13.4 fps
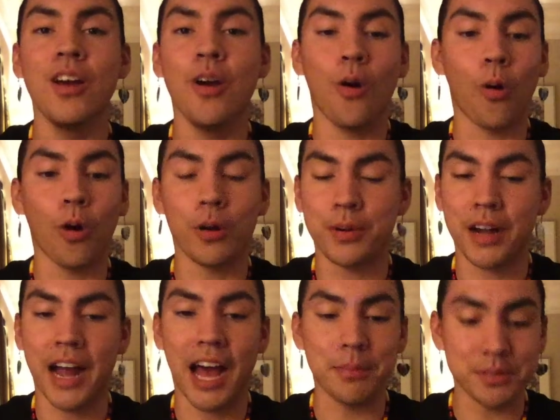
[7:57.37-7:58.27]
or
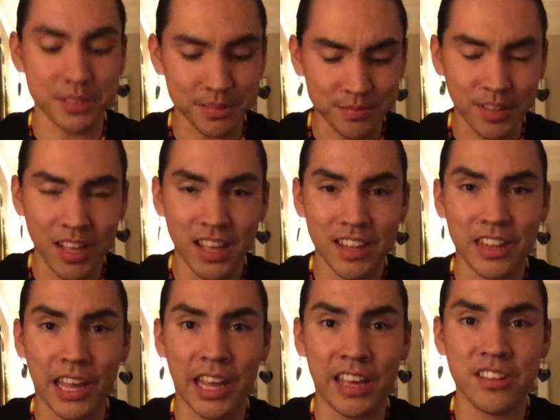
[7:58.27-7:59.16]
perhaps
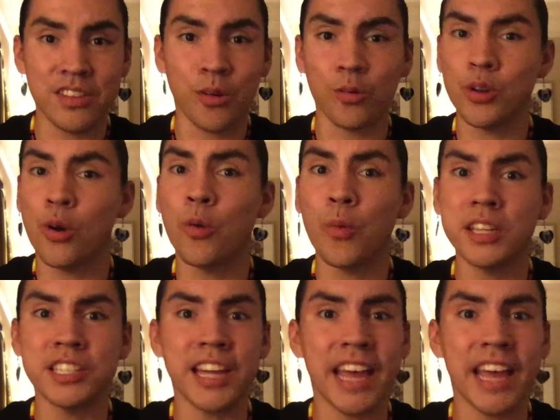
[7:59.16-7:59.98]
they don't know when to